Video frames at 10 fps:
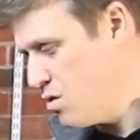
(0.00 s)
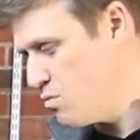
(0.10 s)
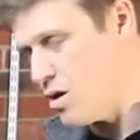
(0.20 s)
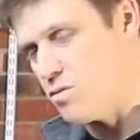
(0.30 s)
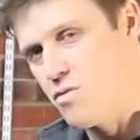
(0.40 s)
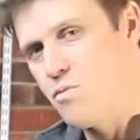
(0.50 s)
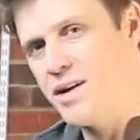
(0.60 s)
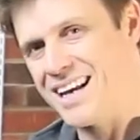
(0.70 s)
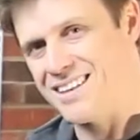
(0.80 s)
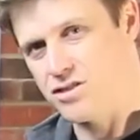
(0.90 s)
Well,
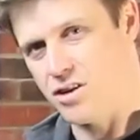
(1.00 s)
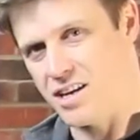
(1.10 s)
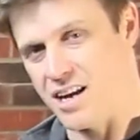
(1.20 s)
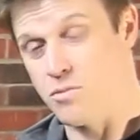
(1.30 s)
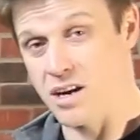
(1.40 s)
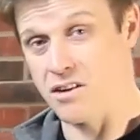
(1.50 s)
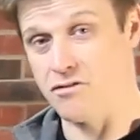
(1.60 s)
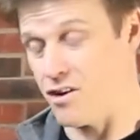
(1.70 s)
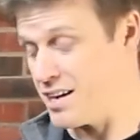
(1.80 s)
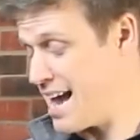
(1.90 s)
we're going to get stuck in and we're going to
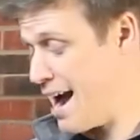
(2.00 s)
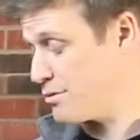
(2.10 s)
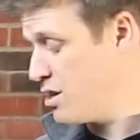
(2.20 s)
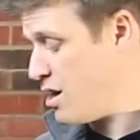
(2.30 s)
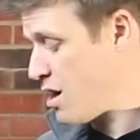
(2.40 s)
find out.